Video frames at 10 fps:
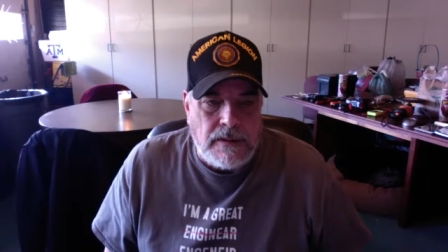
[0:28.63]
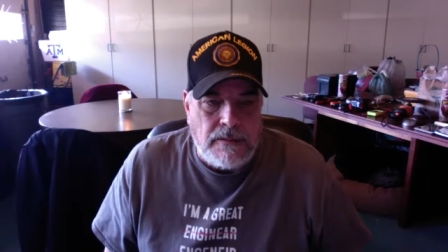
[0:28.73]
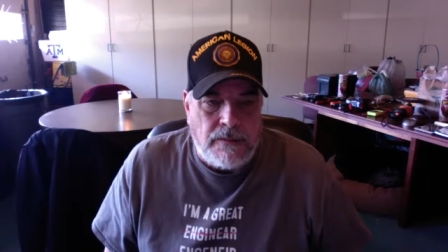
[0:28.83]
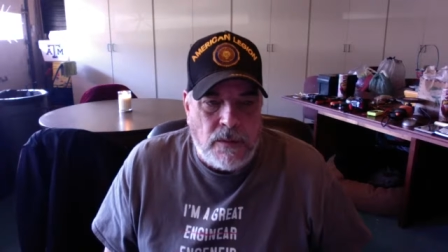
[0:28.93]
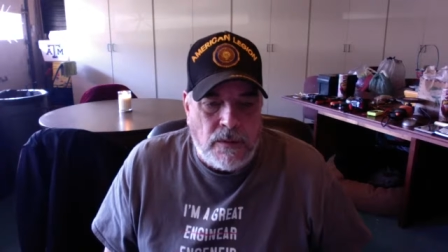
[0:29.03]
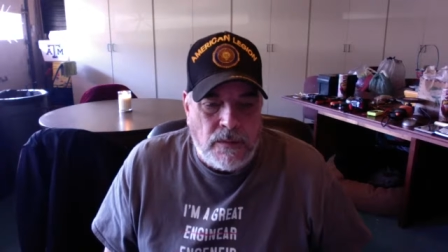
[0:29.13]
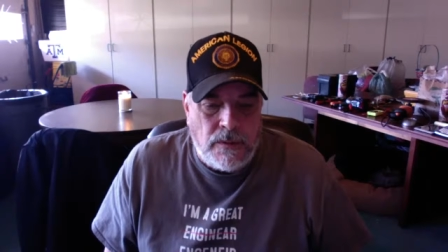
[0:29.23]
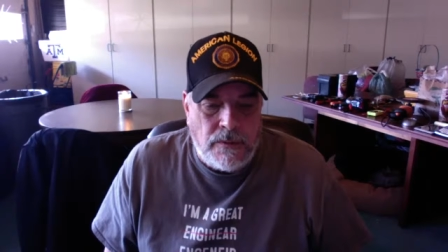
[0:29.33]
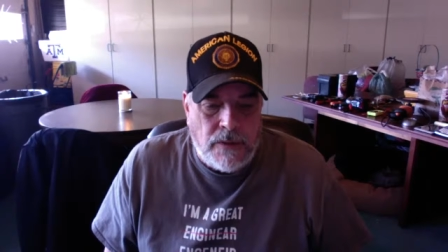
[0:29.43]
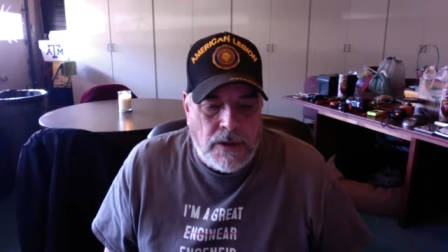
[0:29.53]
for
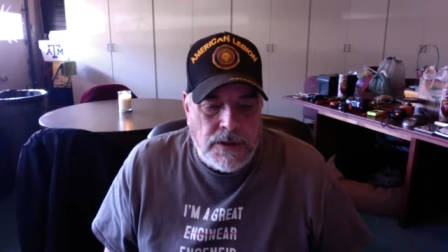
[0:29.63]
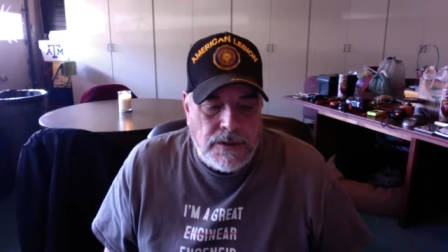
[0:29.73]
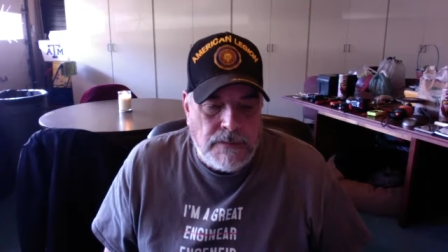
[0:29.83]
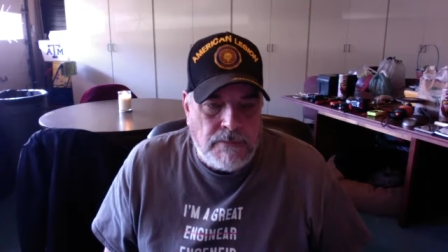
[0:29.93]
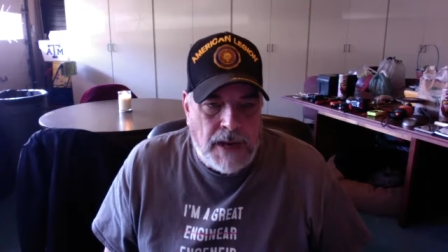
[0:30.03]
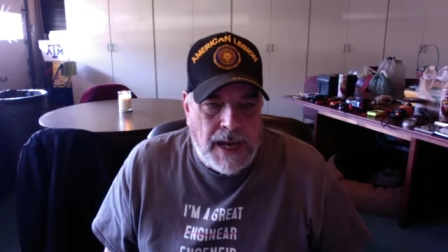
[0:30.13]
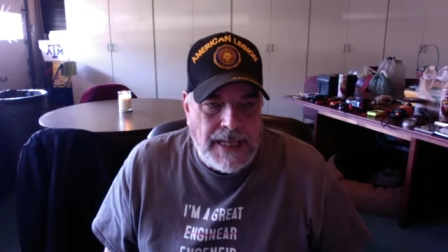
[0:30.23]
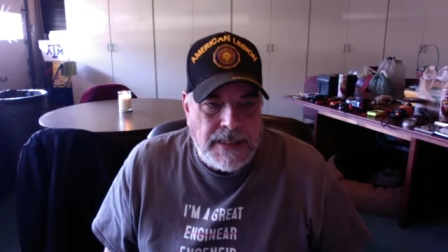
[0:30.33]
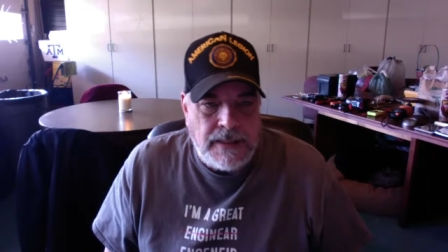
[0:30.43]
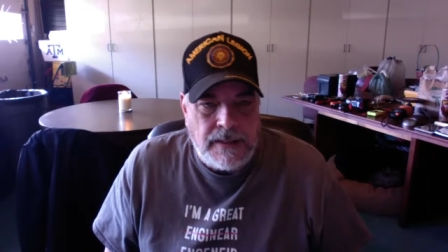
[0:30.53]
reverse
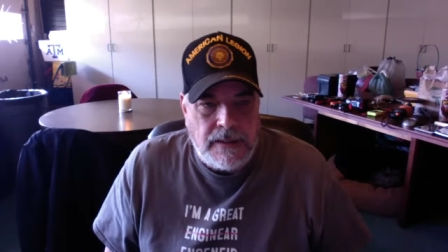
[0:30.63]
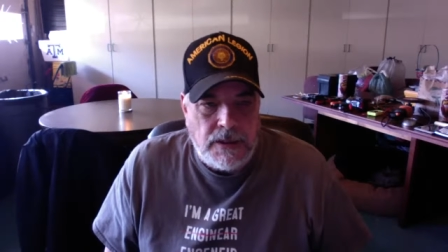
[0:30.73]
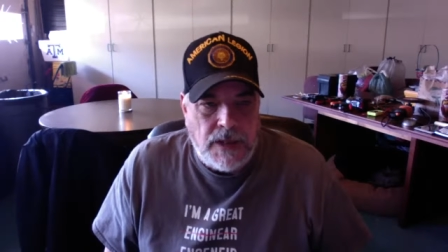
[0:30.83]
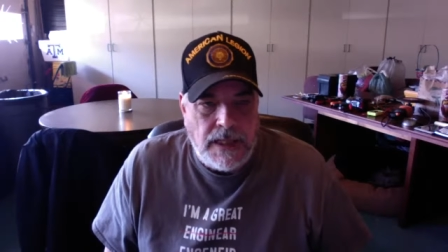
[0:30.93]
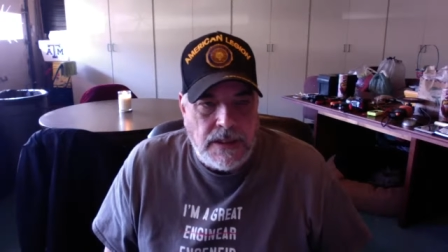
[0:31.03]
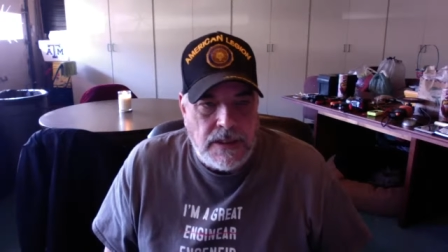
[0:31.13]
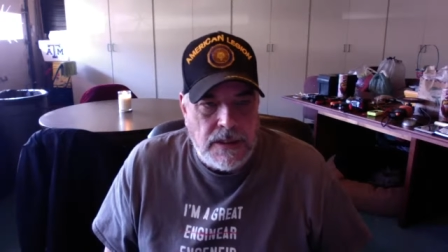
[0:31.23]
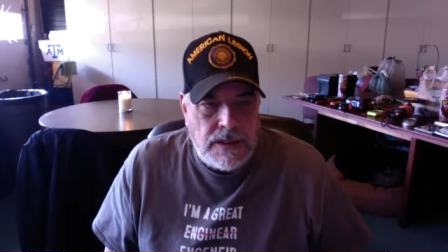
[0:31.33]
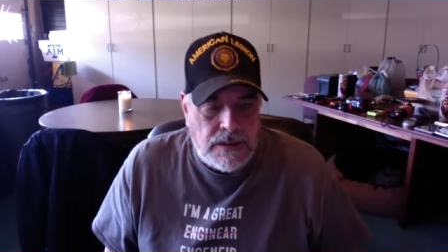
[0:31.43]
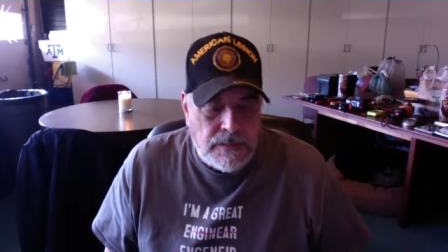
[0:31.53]
biasing a
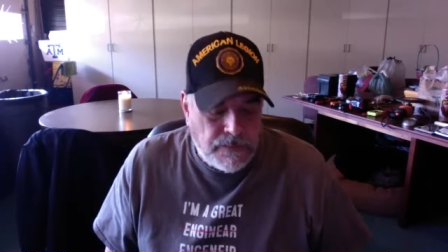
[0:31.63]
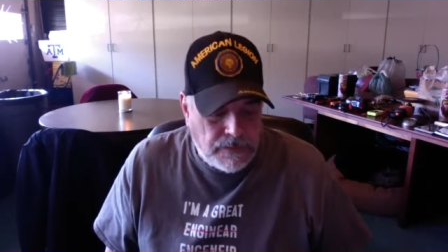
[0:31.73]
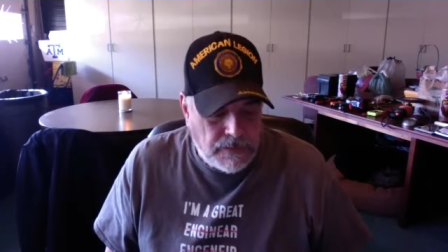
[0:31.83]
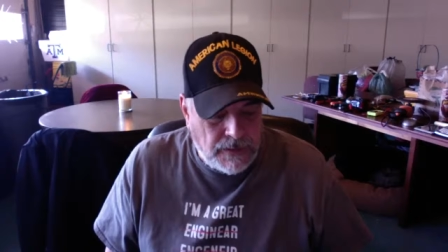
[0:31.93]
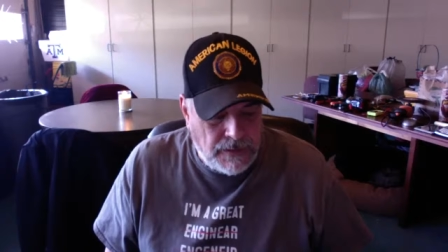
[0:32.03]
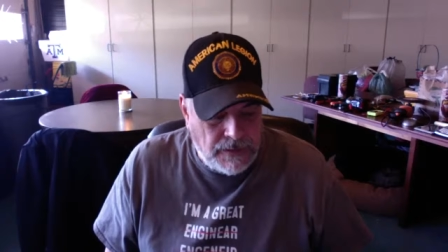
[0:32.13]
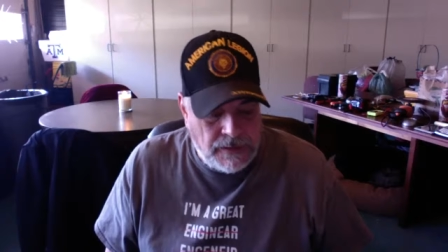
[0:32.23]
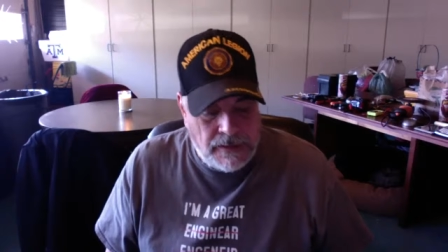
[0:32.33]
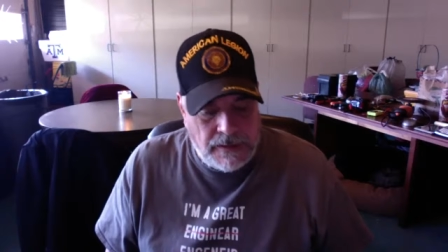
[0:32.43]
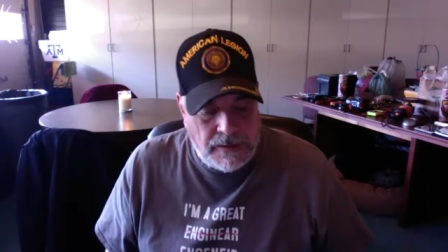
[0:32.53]
transistor
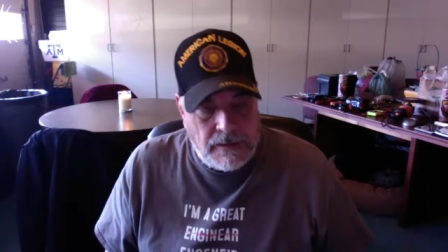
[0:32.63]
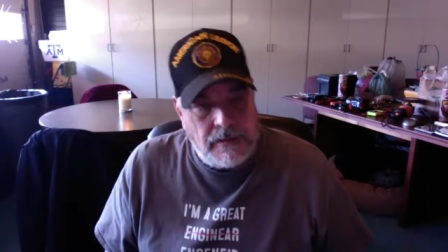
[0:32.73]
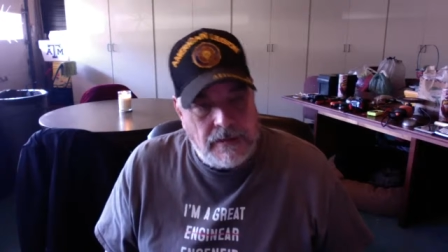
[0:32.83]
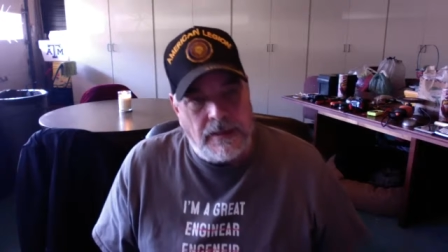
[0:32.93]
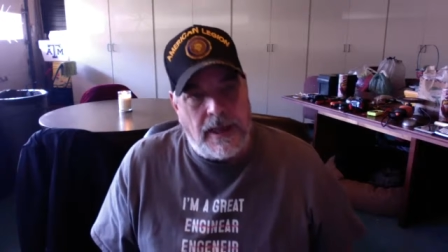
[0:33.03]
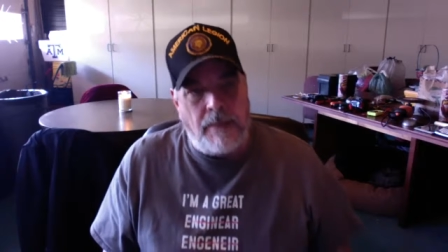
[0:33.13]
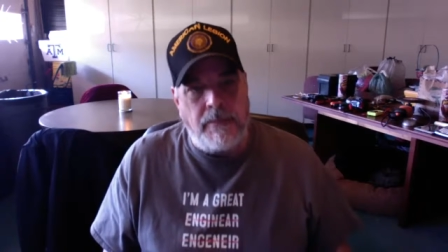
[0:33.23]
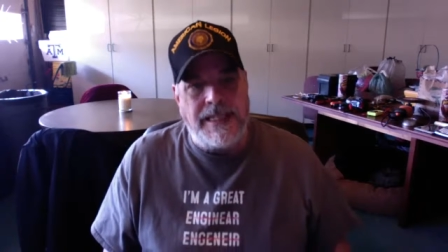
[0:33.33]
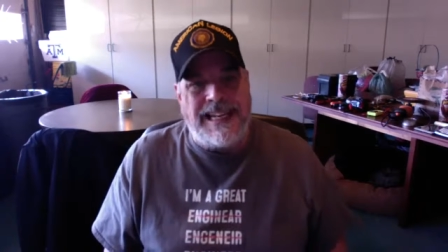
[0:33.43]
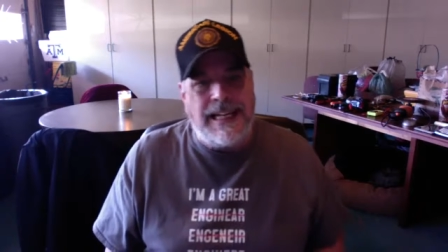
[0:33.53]
and how
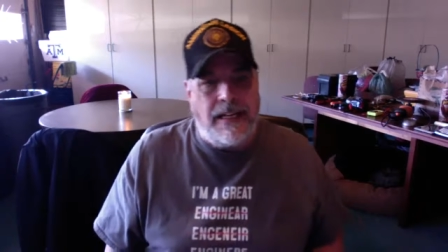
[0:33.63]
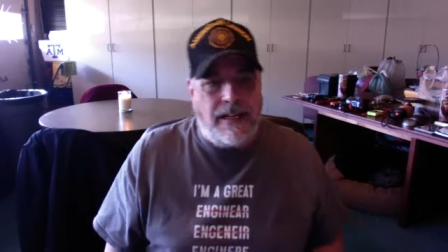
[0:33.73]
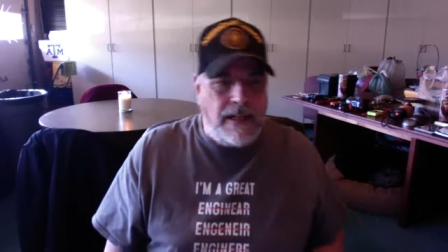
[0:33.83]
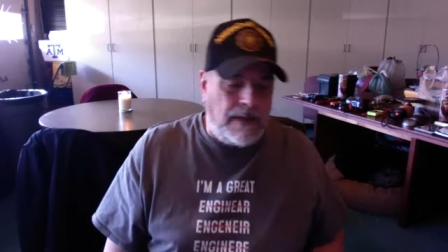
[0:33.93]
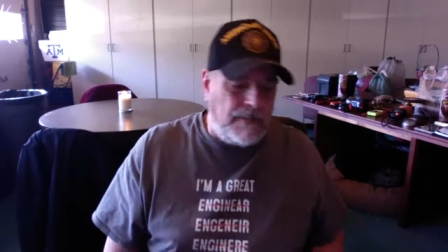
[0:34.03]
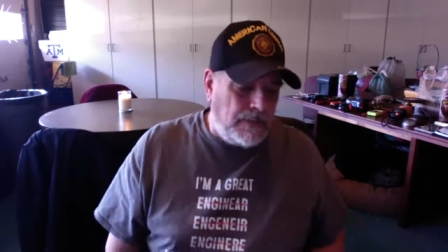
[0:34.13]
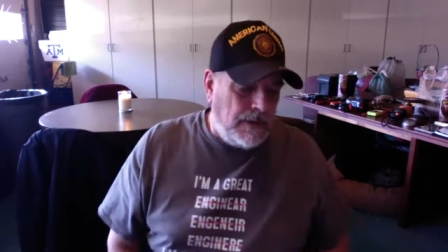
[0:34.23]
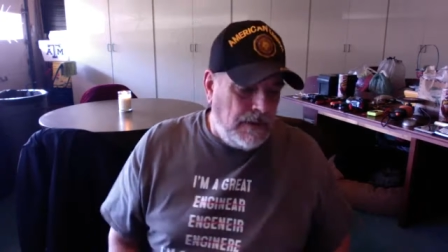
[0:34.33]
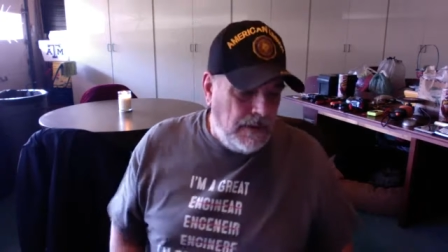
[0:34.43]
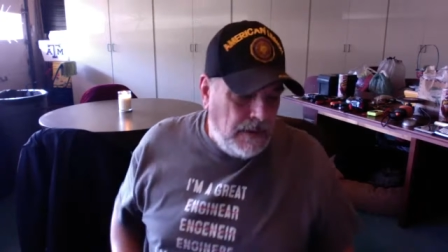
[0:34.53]
Bedini did it.
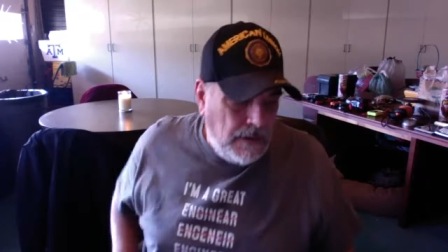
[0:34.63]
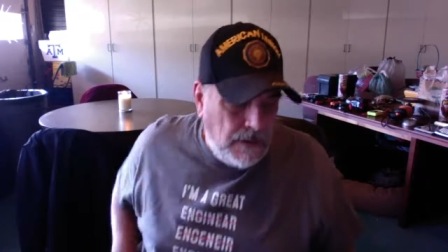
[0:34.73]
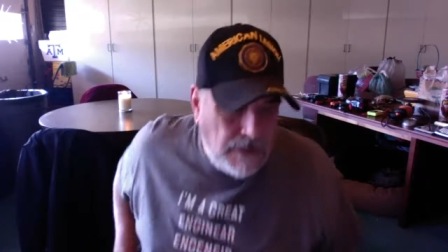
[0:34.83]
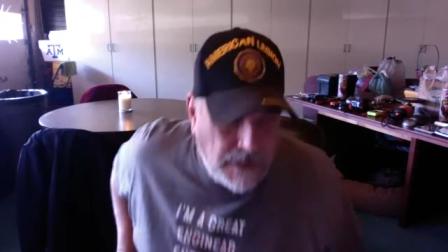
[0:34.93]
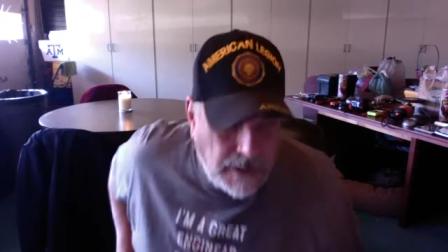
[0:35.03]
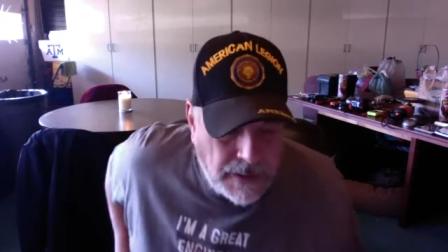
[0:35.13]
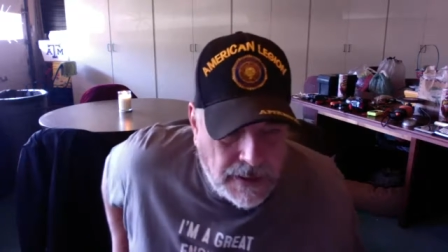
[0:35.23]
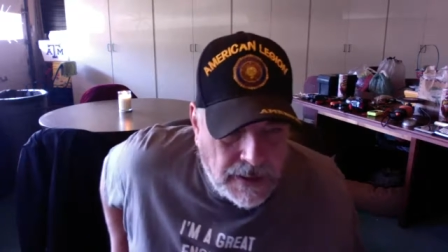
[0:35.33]
The